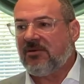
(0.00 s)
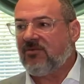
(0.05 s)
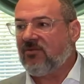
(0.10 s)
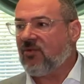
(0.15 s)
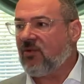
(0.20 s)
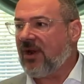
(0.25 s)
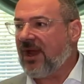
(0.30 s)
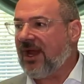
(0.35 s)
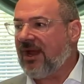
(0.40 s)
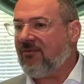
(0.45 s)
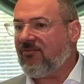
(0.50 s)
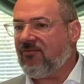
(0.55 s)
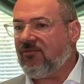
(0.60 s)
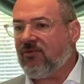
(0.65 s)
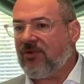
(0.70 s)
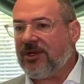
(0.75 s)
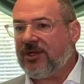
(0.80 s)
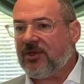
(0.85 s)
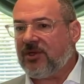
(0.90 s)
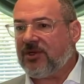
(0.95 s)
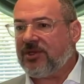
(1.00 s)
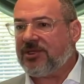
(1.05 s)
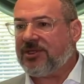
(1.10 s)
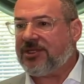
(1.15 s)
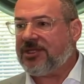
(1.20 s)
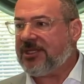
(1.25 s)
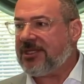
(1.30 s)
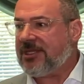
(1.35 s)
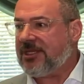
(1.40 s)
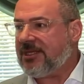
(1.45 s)
For every
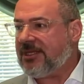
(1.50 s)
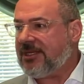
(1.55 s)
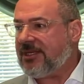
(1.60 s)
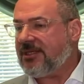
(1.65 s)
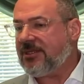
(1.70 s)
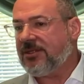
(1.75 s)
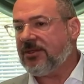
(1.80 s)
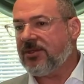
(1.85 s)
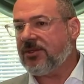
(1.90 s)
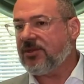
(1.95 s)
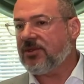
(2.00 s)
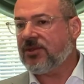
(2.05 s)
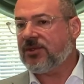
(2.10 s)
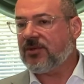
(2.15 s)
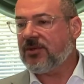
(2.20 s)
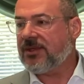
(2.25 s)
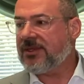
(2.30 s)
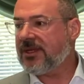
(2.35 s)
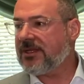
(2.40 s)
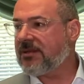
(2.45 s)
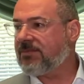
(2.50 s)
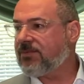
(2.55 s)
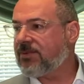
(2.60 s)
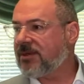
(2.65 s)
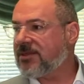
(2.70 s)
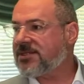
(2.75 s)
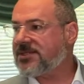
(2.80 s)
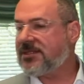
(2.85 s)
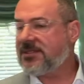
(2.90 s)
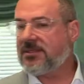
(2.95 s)
good deed you do to another
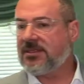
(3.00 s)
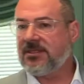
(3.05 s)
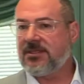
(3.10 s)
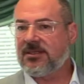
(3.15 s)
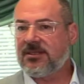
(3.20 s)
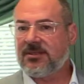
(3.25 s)
person,